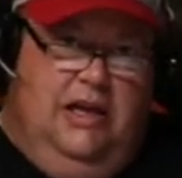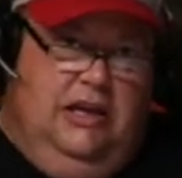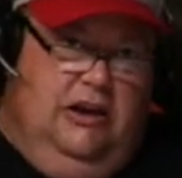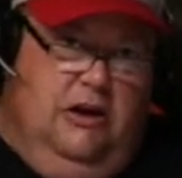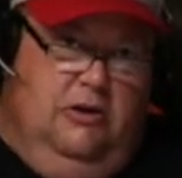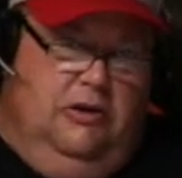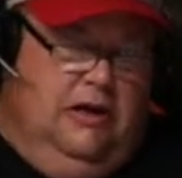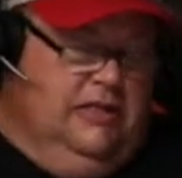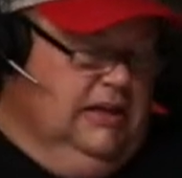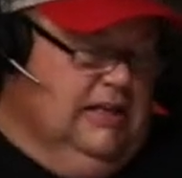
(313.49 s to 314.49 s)
You know, I
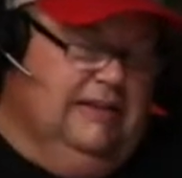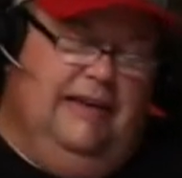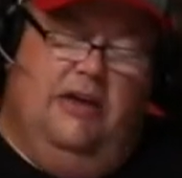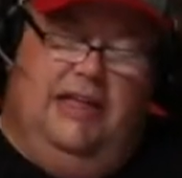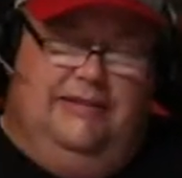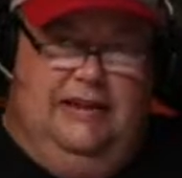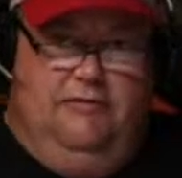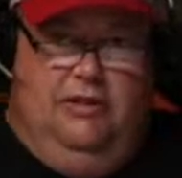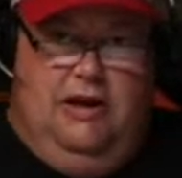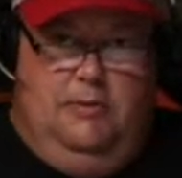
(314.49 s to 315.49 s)
think that's how they save a
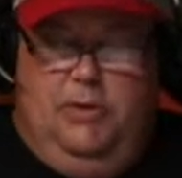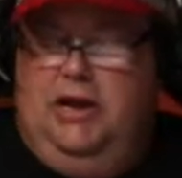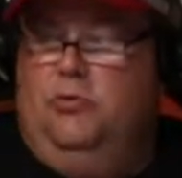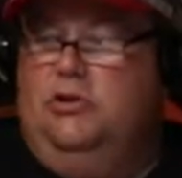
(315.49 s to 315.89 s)
lot of money with